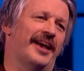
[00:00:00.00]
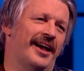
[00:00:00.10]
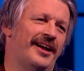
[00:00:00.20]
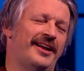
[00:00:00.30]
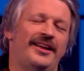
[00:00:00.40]

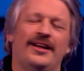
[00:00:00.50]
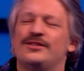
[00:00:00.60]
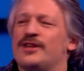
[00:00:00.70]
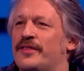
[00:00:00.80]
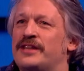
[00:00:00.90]
Yeah.
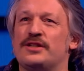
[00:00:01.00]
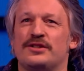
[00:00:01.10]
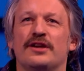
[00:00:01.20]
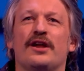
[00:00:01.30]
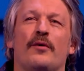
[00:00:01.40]
So this
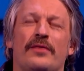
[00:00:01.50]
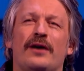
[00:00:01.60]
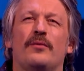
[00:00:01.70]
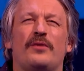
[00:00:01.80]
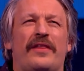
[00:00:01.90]
is, you know,
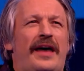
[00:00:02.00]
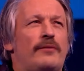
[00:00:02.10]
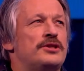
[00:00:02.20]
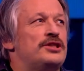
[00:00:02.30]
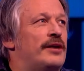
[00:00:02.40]

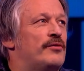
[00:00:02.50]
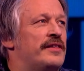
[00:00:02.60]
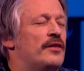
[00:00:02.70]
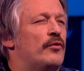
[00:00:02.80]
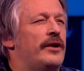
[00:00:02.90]
that was the chapter, I
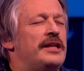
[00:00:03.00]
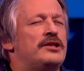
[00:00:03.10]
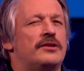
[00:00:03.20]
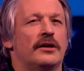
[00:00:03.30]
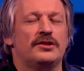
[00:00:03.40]
think, that really
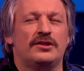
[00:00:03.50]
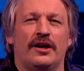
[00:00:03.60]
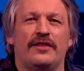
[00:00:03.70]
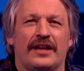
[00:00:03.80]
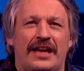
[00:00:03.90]

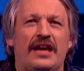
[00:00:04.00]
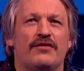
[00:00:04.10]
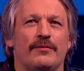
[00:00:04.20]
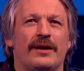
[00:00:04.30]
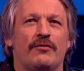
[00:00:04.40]
turned the key
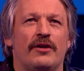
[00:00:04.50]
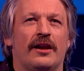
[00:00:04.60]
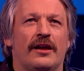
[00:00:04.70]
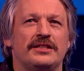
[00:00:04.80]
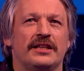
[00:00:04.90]
for me in
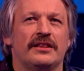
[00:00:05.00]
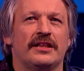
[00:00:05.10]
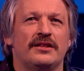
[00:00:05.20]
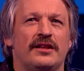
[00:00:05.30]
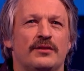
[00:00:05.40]
realising
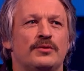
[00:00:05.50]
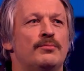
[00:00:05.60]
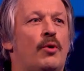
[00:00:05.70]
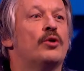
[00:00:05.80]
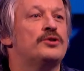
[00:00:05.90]
that there was
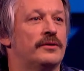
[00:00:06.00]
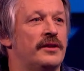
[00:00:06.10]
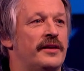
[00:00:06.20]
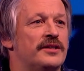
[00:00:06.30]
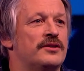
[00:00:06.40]
more to it
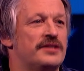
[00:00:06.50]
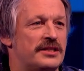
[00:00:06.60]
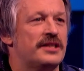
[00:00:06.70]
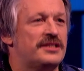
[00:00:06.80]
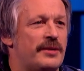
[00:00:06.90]
than this, because
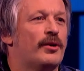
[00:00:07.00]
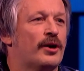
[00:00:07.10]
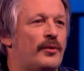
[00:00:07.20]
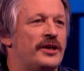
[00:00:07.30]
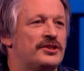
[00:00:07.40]
it's a similar
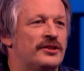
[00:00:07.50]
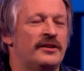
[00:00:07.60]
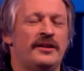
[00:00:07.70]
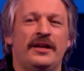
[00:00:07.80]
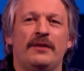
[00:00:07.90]

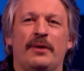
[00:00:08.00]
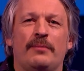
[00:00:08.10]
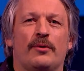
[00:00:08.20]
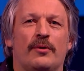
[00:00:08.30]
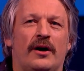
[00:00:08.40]
question.
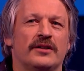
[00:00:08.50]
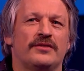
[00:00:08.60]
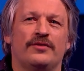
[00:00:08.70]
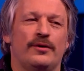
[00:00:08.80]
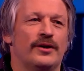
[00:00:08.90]
People were
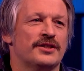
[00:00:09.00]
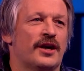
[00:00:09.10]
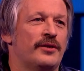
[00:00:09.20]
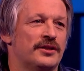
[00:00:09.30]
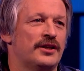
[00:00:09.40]
asked a few years
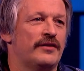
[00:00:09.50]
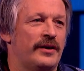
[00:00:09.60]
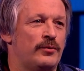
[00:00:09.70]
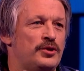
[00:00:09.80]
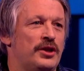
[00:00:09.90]
ago in a
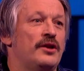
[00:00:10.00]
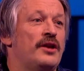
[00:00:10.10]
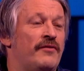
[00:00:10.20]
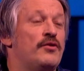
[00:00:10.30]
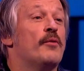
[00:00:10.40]
survey,
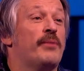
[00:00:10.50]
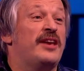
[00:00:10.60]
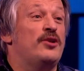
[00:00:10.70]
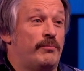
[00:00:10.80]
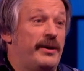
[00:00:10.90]
if you were playing your